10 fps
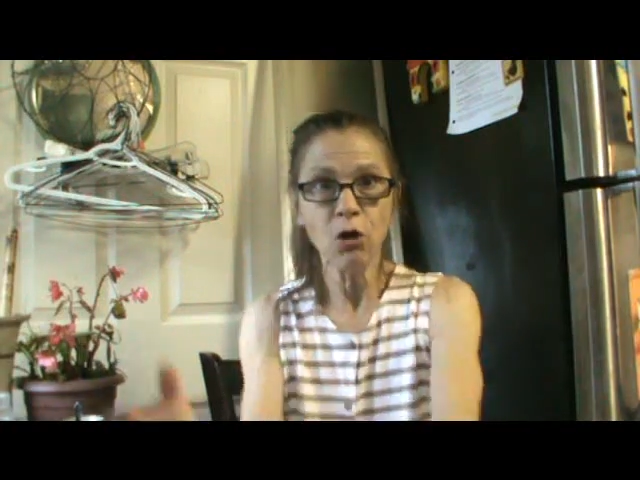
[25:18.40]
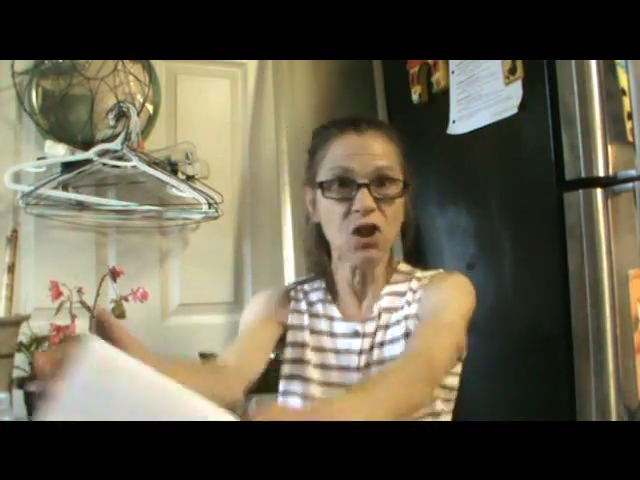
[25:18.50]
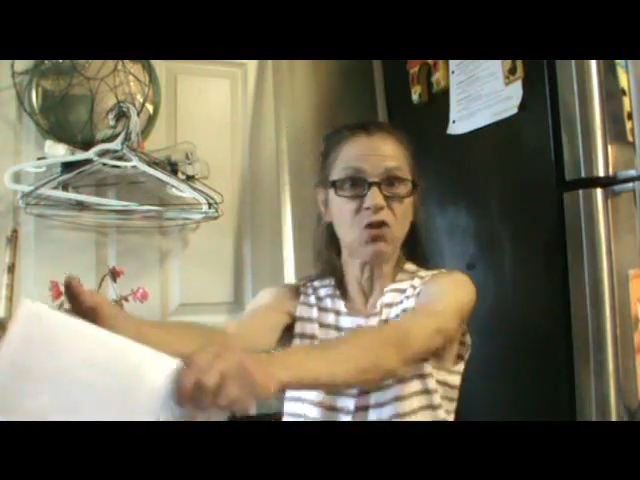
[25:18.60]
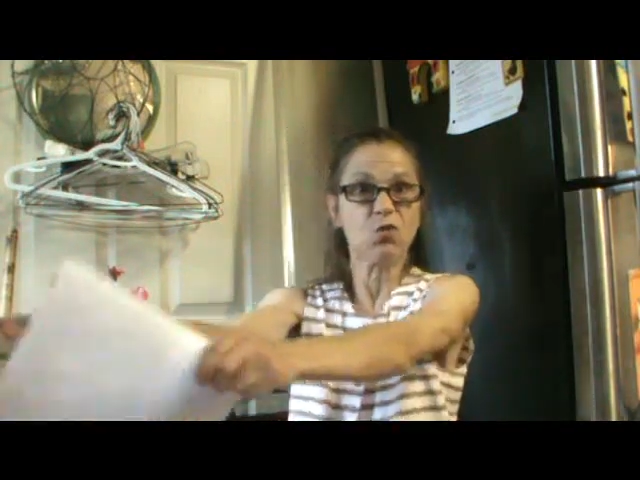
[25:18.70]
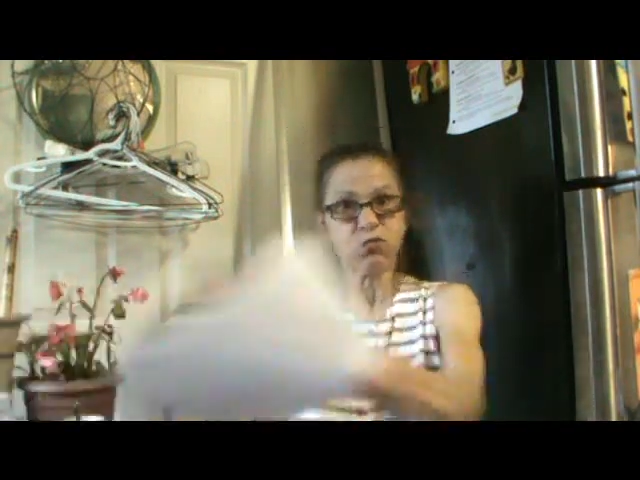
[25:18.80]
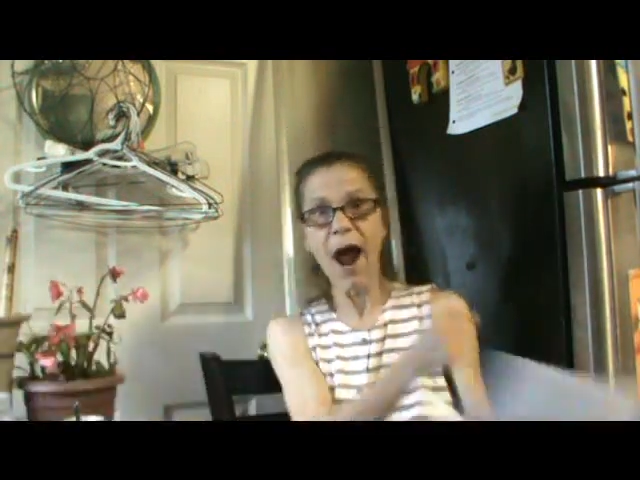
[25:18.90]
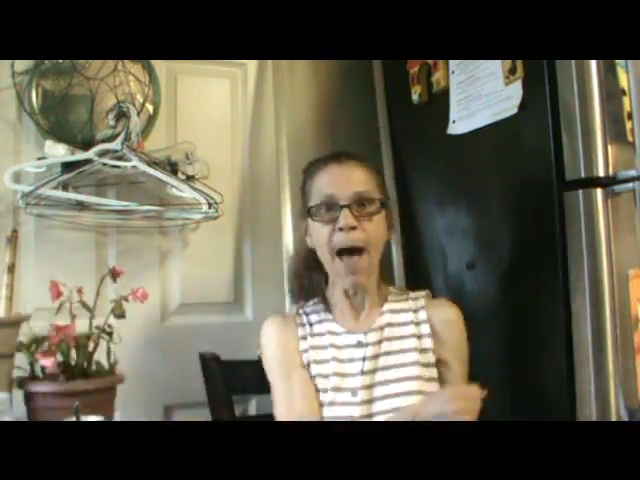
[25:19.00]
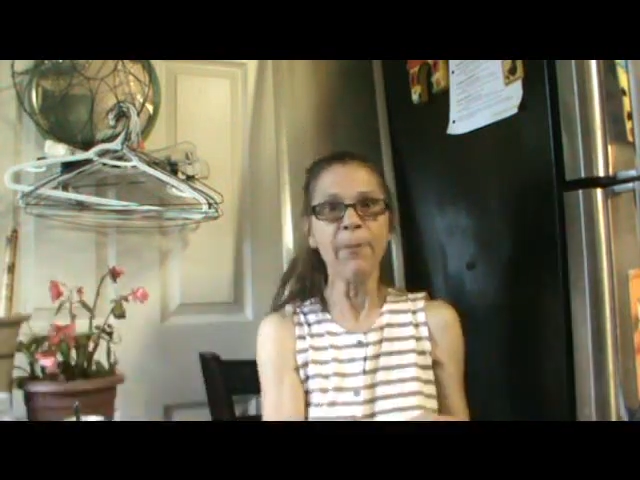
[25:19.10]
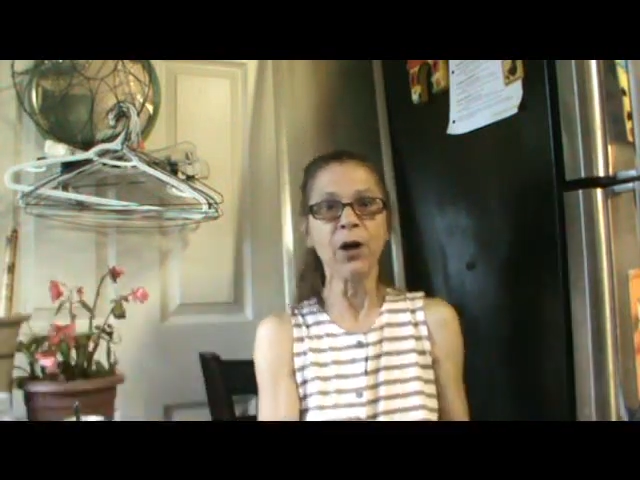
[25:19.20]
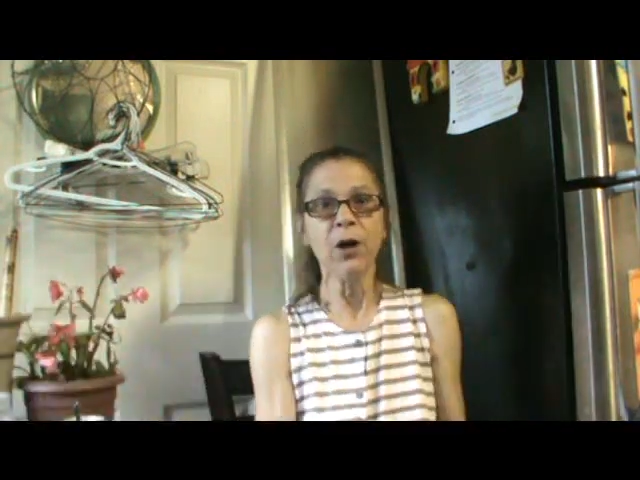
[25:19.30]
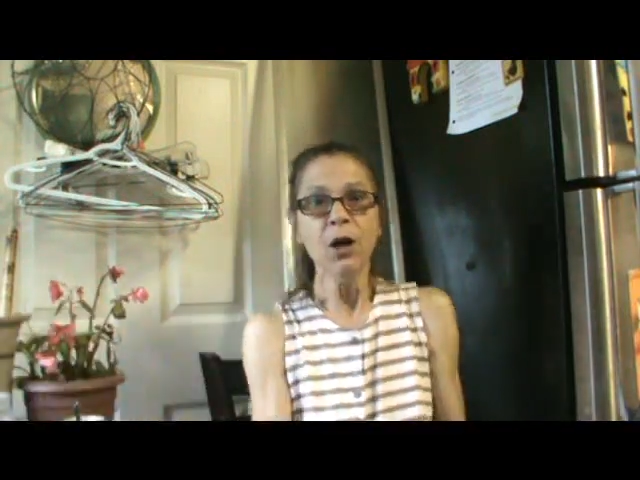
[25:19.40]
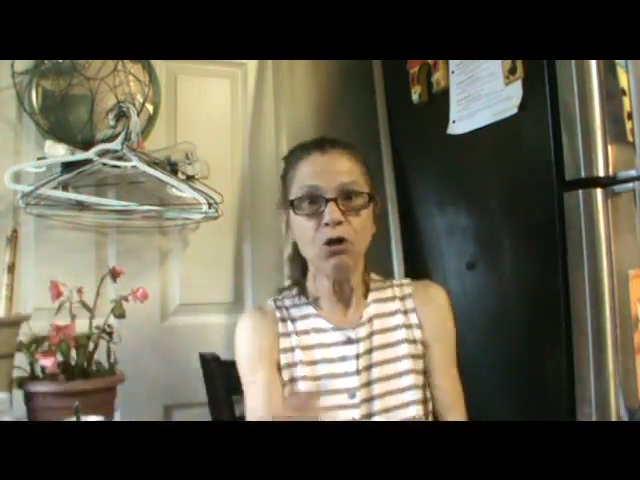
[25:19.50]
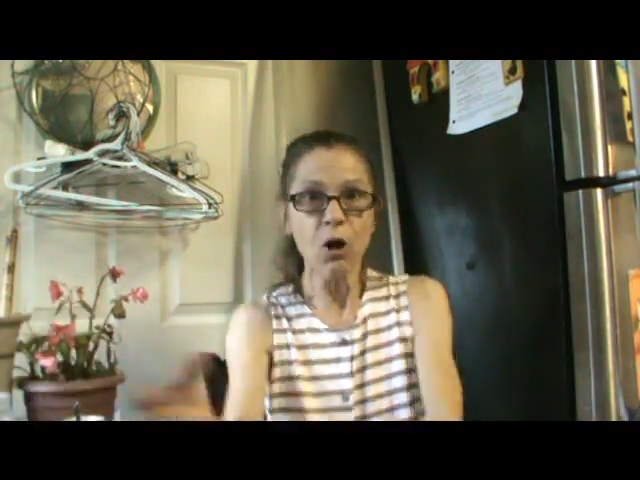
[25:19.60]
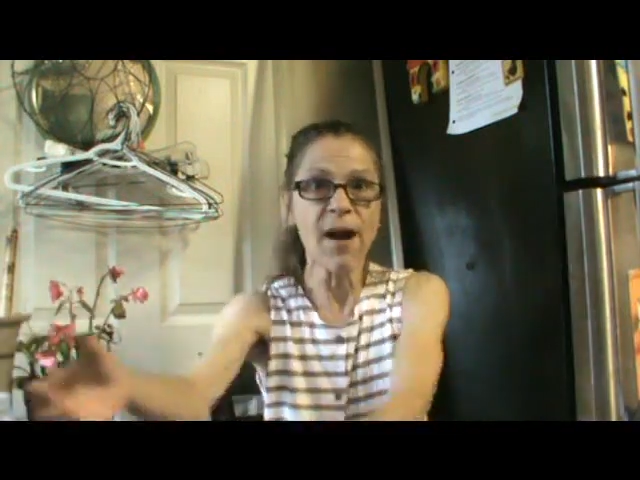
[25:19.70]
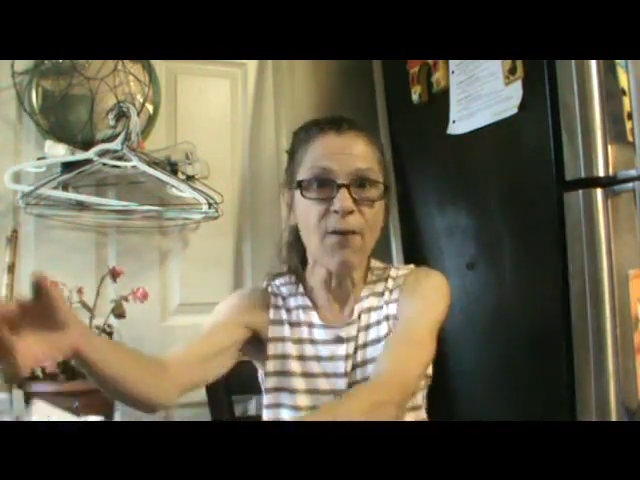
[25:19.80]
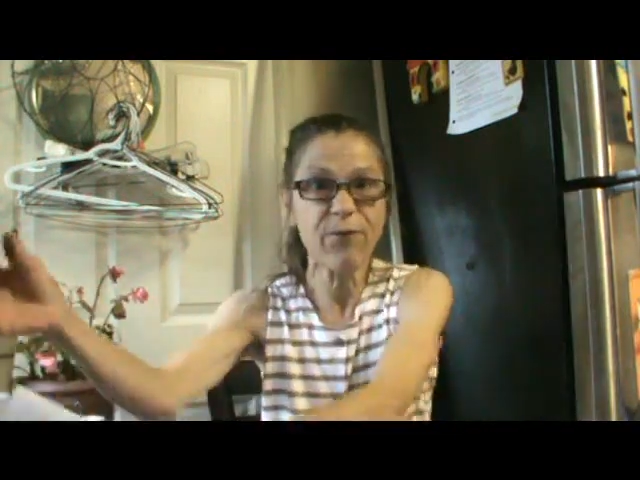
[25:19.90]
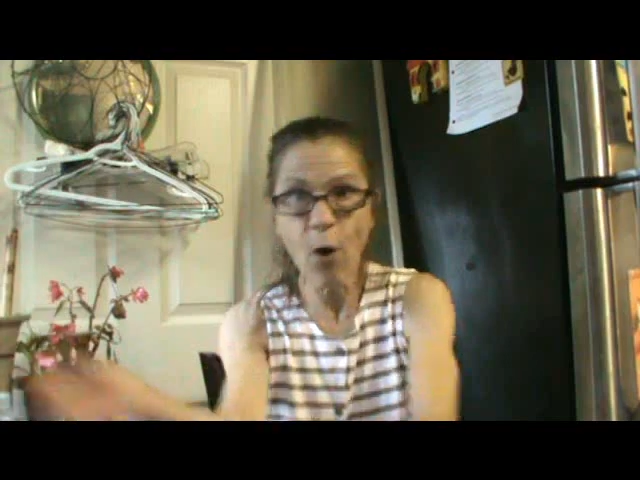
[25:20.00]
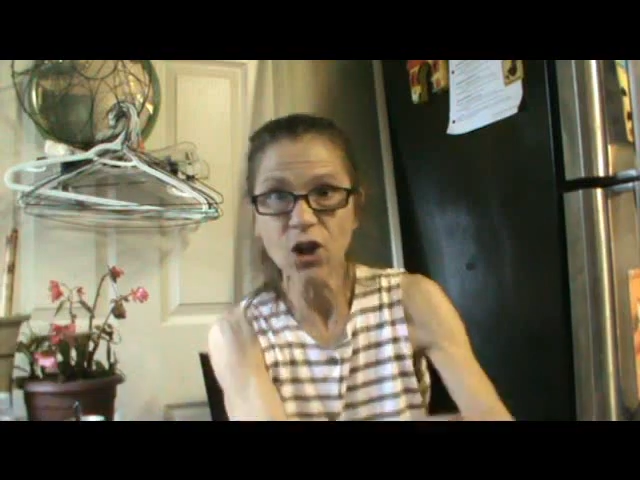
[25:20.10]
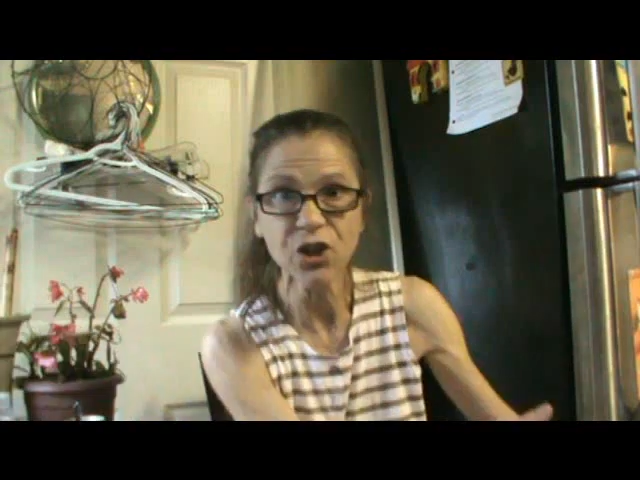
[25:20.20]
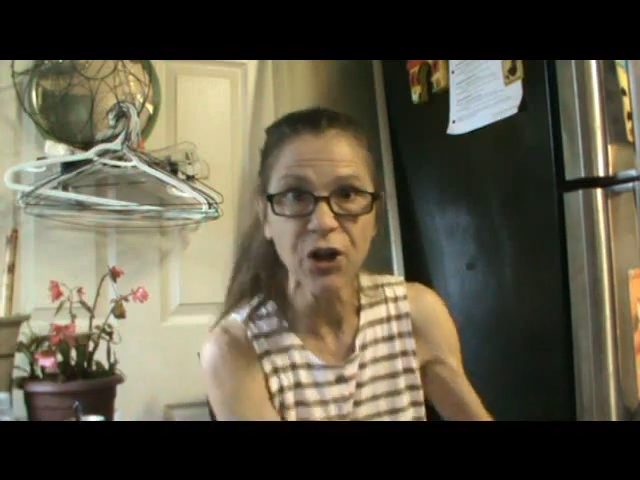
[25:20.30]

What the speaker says: You know, just grabbing her, trying to force